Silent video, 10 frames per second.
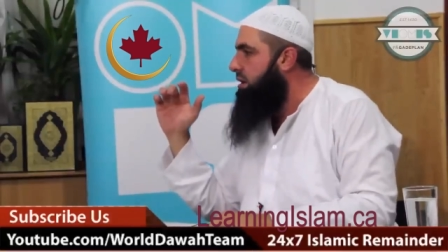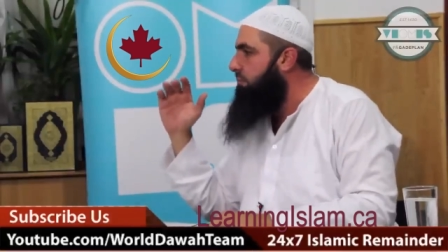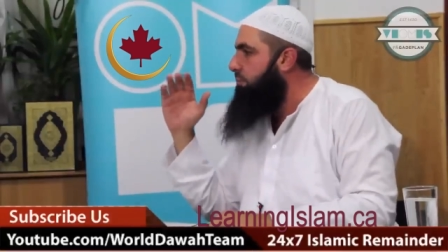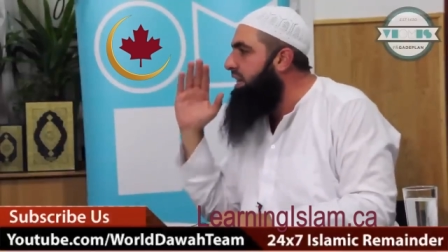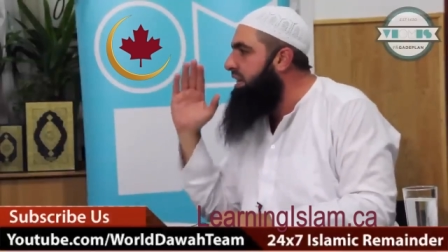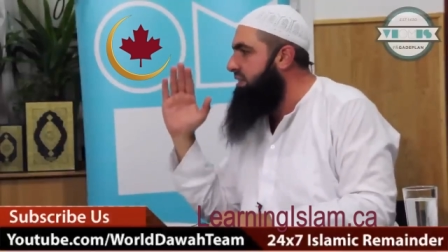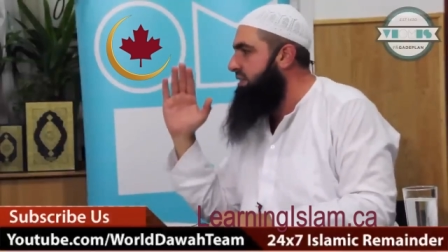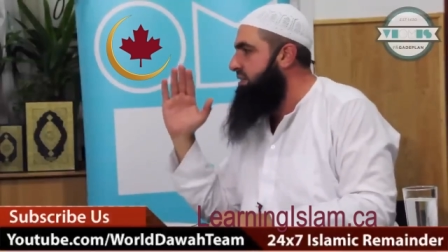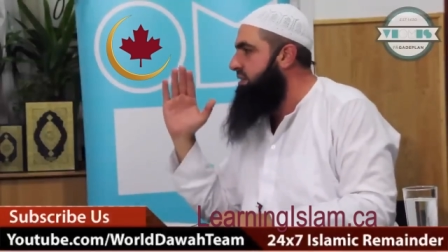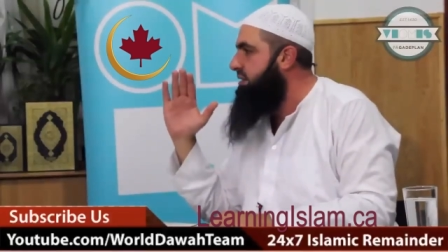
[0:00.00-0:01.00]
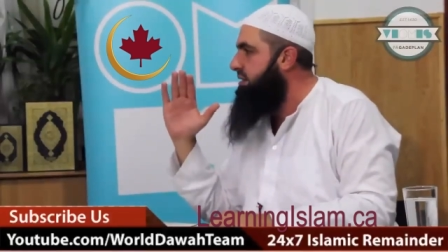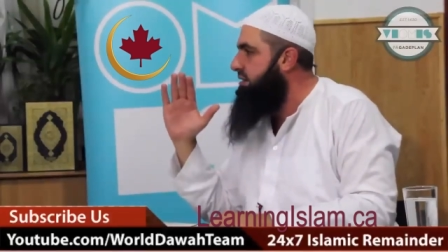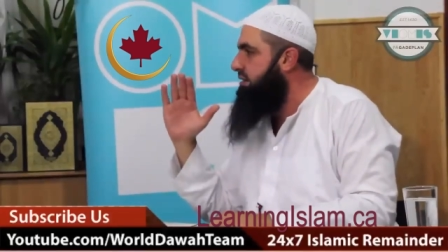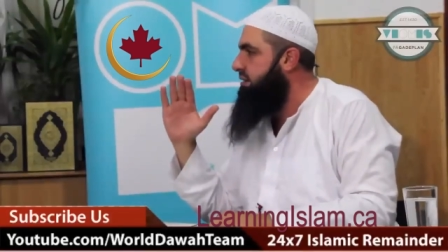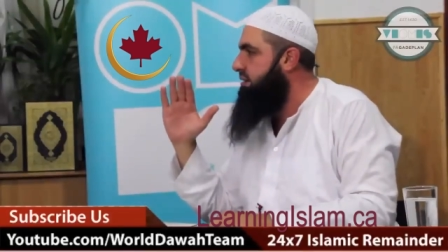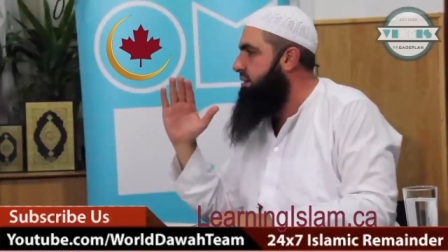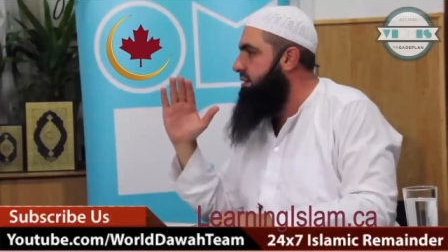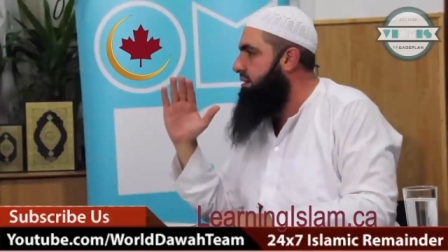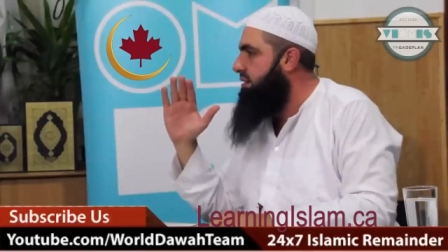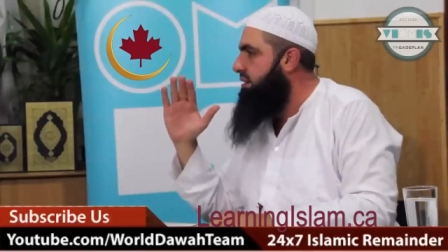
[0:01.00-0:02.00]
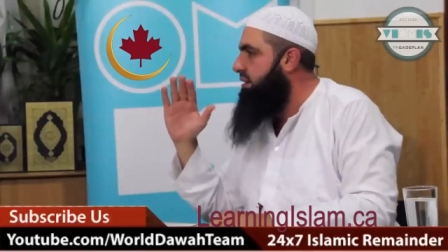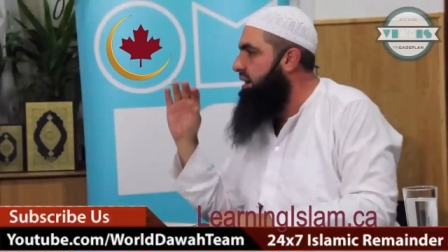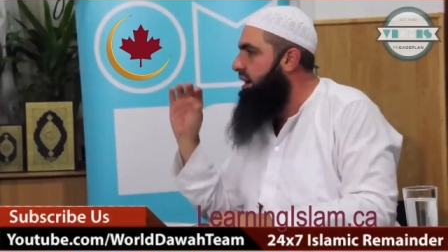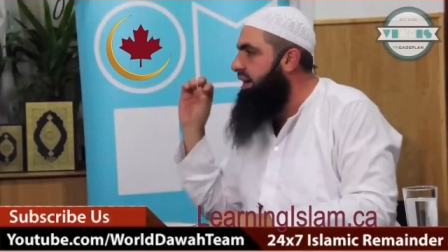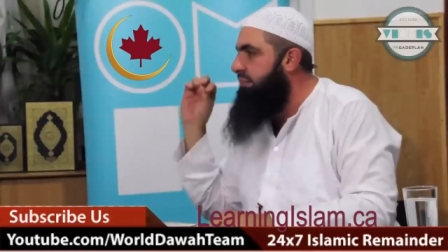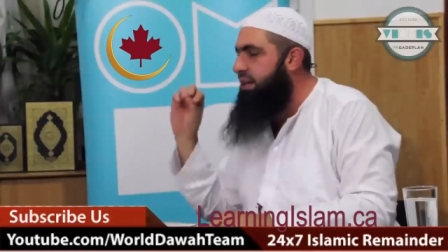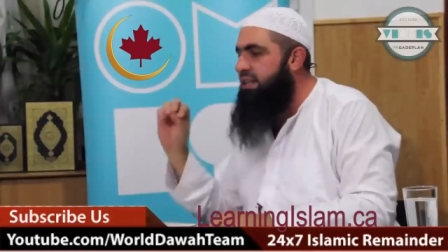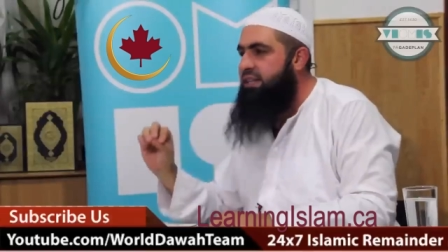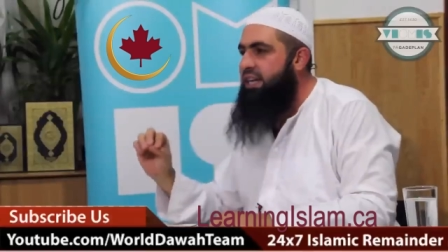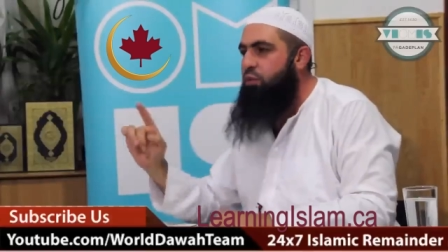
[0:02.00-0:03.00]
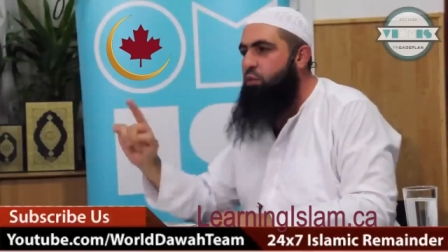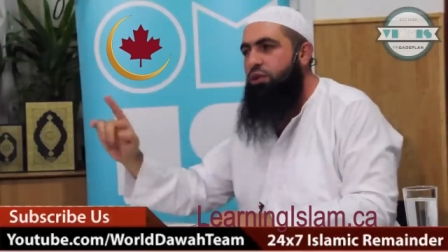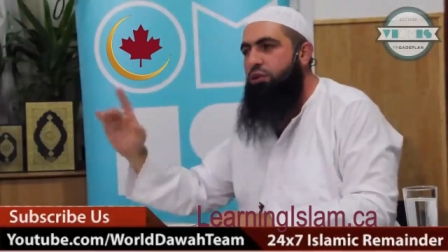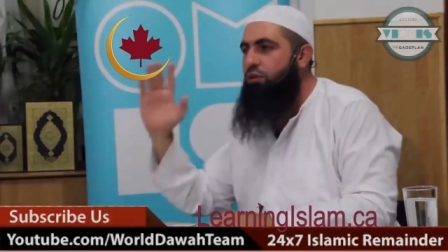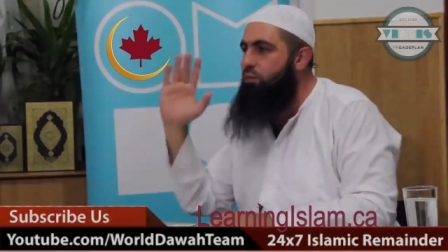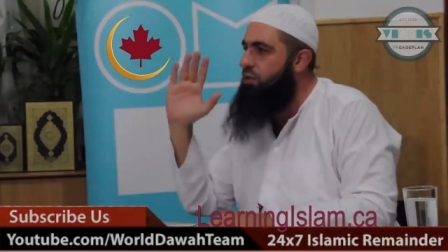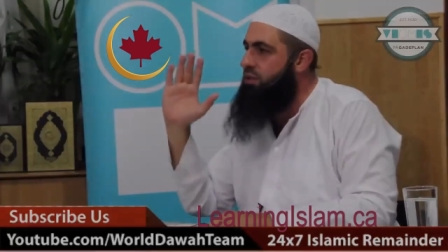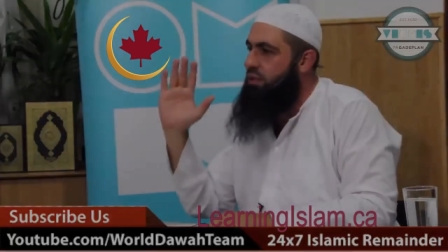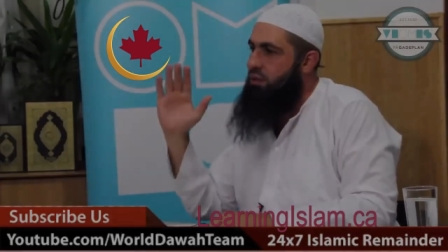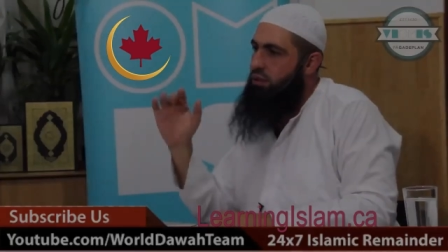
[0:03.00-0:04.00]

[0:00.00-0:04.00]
please, I am content with your mercy.